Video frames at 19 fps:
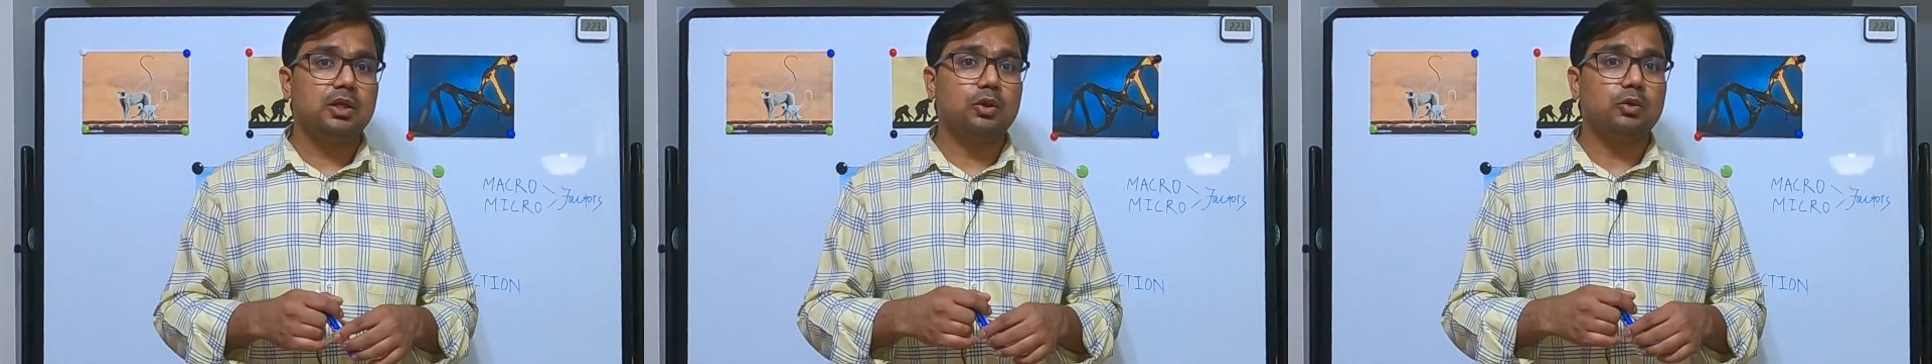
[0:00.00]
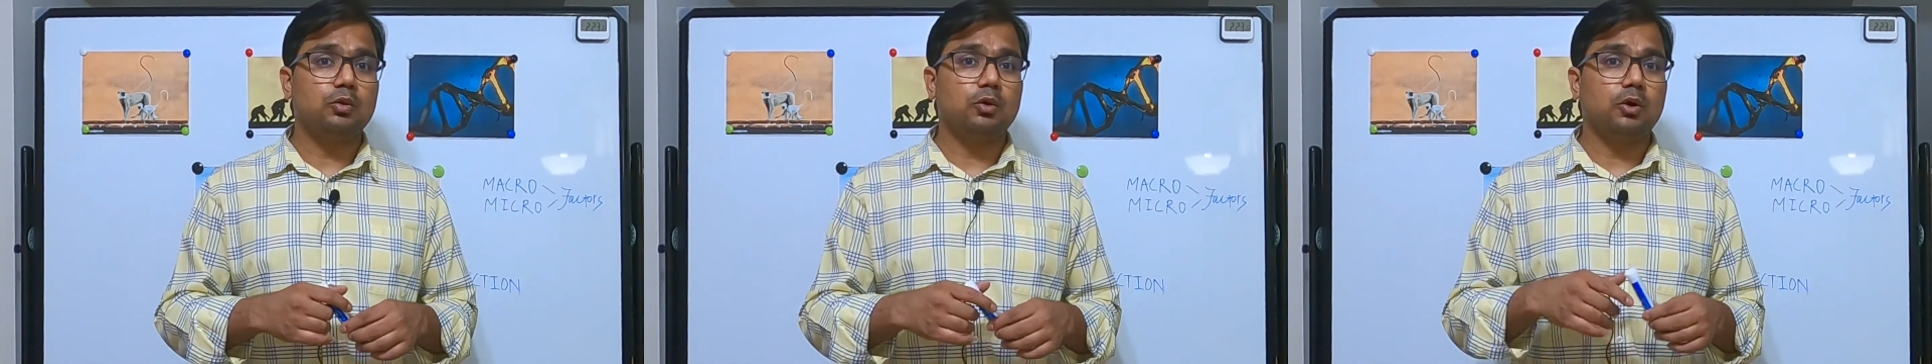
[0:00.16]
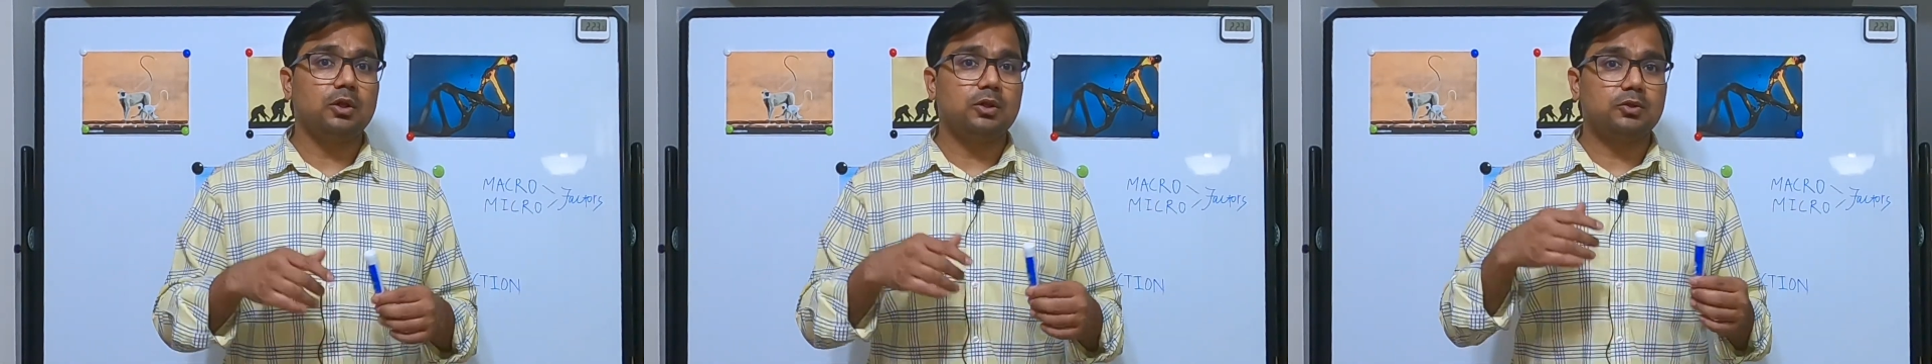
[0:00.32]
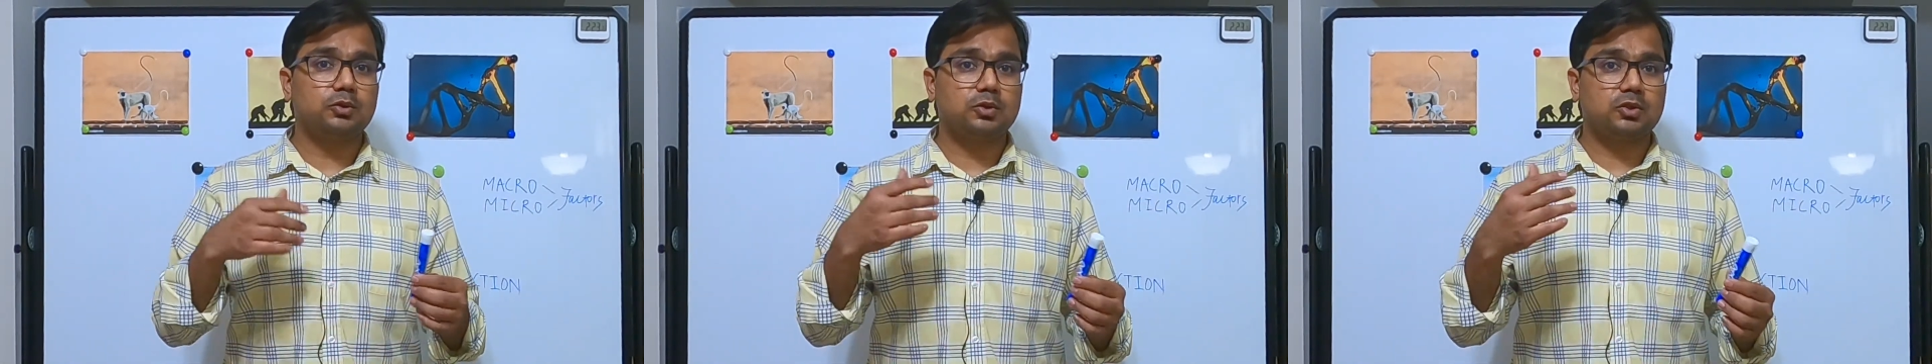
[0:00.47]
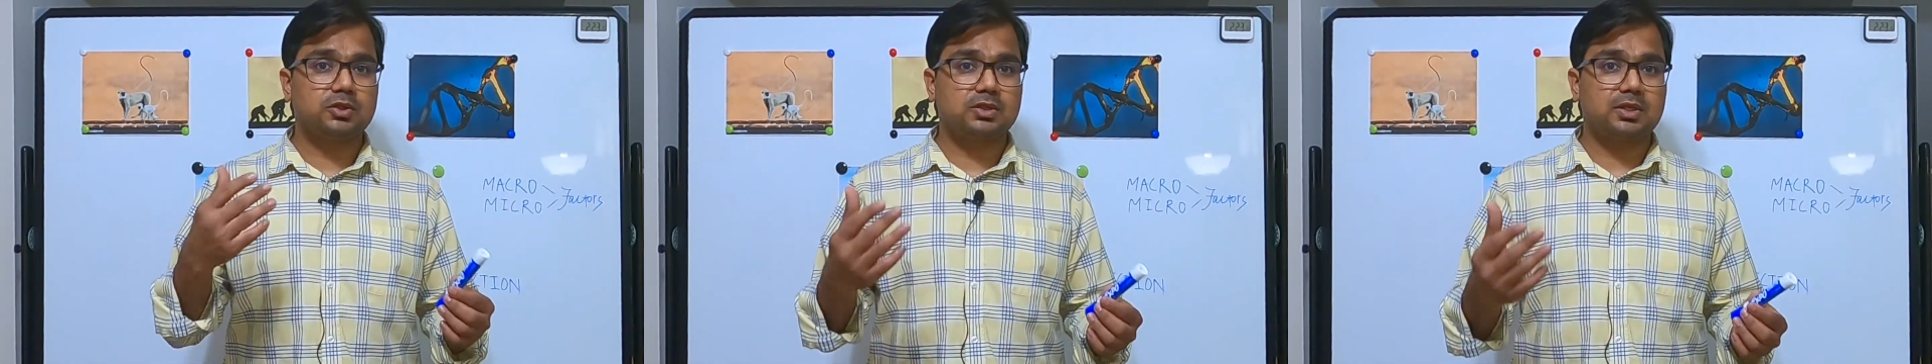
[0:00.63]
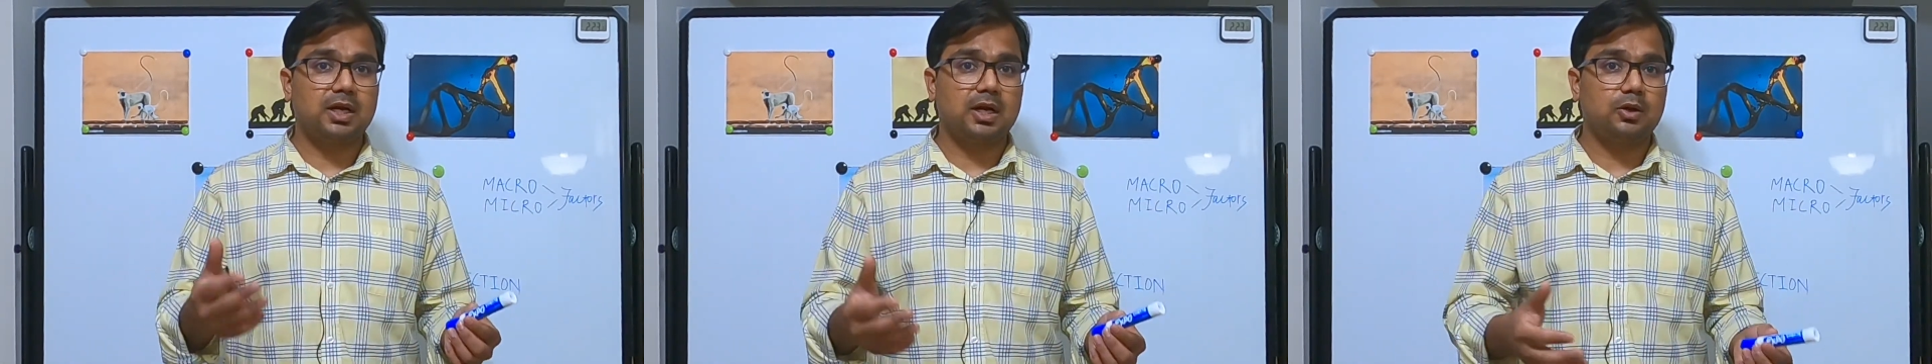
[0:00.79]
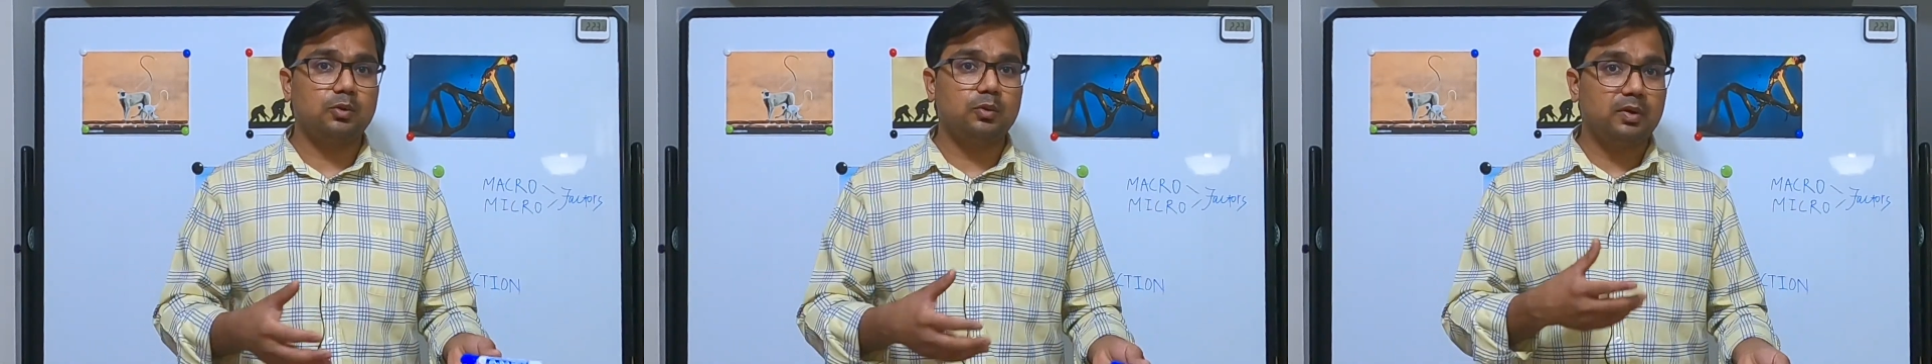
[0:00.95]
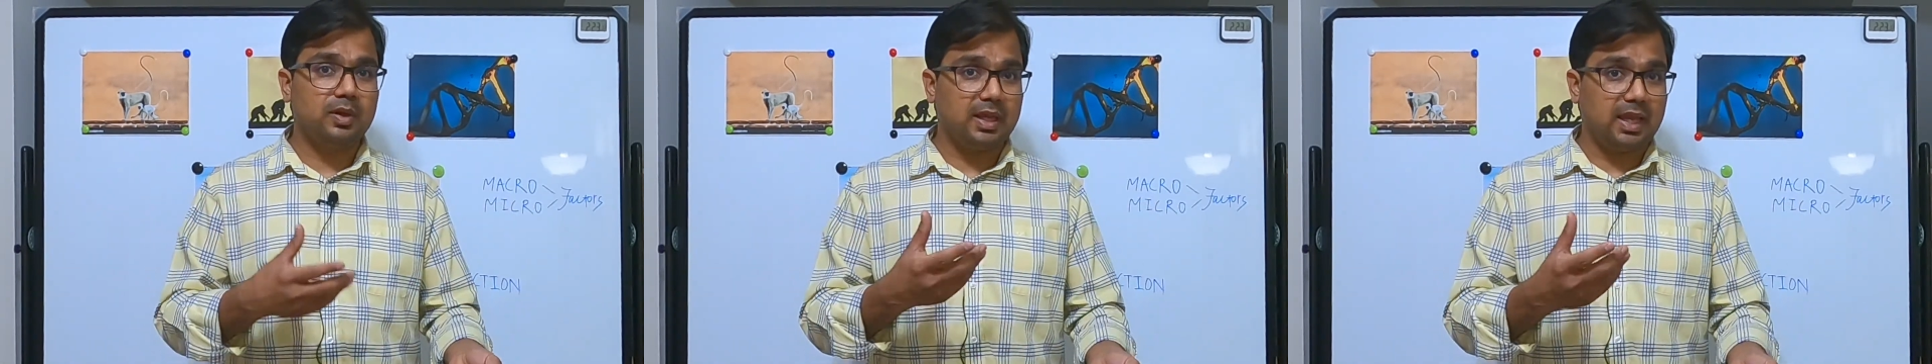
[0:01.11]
You also start to